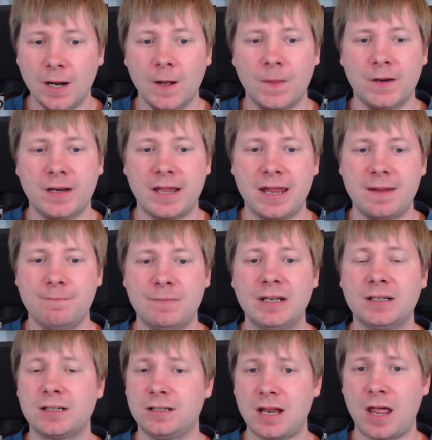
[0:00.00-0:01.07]
The name
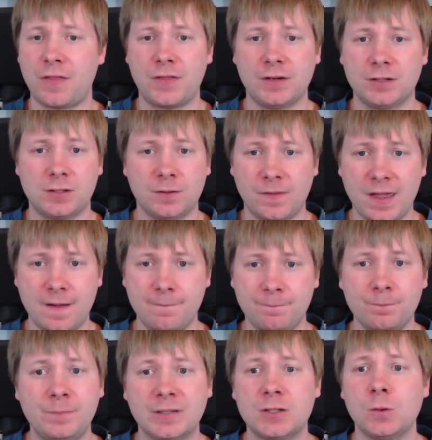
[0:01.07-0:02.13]
meant nothing to
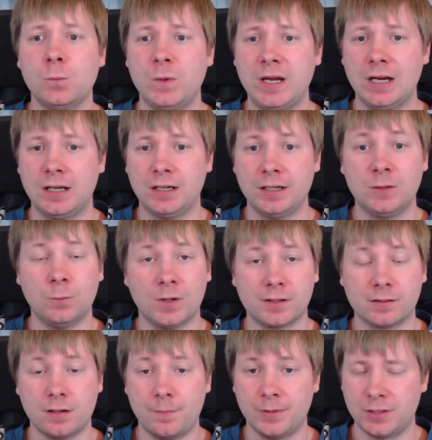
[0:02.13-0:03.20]
them, but to Weedle it
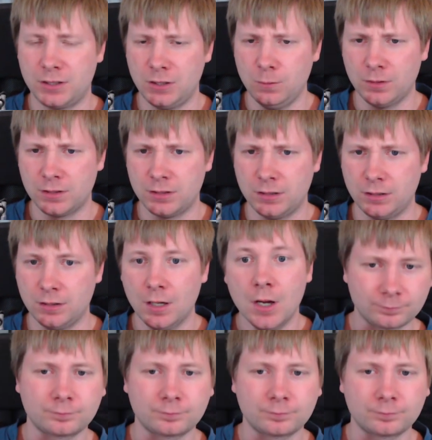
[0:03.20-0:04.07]
was an opportunity.